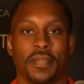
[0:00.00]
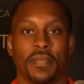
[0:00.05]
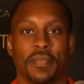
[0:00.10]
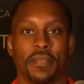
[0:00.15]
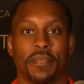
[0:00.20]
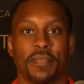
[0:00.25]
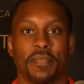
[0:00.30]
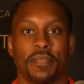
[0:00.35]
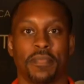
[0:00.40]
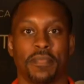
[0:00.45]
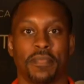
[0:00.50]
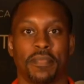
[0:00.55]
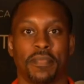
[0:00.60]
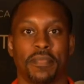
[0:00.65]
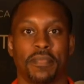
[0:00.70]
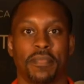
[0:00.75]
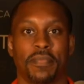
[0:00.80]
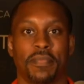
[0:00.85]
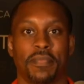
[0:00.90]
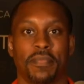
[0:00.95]

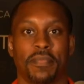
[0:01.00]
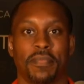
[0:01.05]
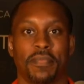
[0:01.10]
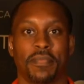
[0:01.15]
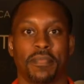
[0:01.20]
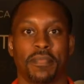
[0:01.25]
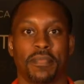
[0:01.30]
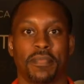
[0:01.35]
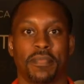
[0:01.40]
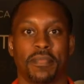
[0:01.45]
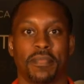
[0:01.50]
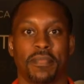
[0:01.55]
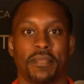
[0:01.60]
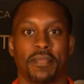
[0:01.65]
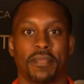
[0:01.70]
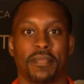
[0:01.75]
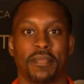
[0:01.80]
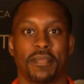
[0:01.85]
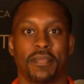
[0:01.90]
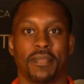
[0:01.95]

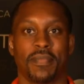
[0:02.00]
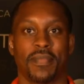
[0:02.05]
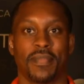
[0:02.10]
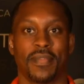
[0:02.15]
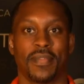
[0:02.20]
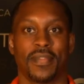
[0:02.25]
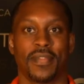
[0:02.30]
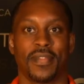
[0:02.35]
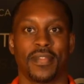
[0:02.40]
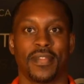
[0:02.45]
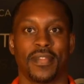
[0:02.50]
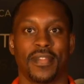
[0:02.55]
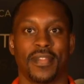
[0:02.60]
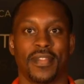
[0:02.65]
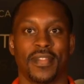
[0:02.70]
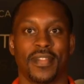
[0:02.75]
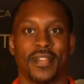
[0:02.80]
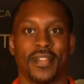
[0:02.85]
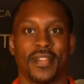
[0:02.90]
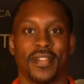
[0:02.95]

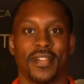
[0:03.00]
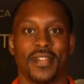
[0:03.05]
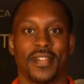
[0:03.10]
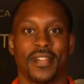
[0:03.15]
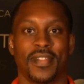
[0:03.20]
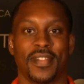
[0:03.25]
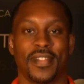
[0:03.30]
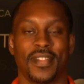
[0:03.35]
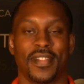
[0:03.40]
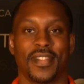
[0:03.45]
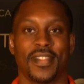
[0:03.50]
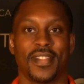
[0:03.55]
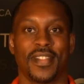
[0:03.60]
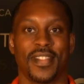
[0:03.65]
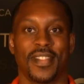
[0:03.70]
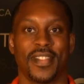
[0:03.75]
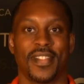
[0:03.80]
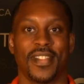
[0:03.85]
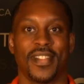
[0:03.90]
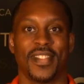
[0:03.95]

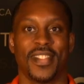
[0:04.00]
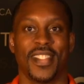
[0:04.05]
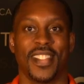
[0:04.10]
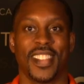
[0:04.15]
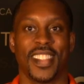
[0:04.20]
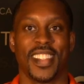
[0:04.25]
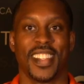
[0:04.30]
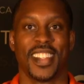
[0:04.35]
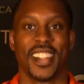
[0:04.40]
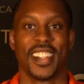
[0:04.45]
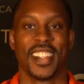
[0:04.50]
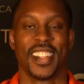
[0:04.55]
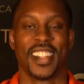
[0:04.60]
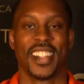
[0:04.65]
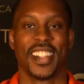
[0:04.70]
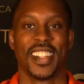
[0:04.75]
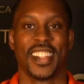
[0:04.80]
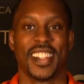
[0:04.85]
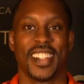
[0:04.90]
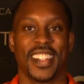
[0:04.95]

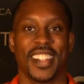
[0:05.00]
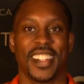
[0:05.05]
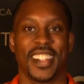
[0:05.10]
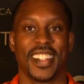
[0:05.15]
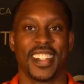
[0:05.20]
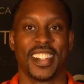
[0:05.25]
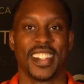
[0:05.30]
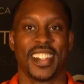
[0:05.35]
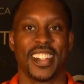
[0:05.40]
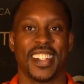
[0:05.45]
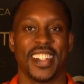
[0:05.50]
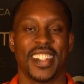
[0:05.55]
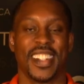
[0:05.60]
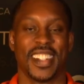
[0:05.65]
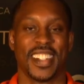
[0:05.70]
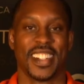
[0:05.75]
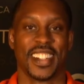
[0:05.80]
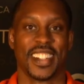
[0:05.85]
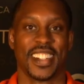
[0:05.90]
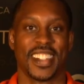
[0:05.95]

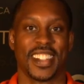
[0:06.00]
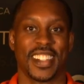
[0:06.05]
No words are spoken by the person on screen.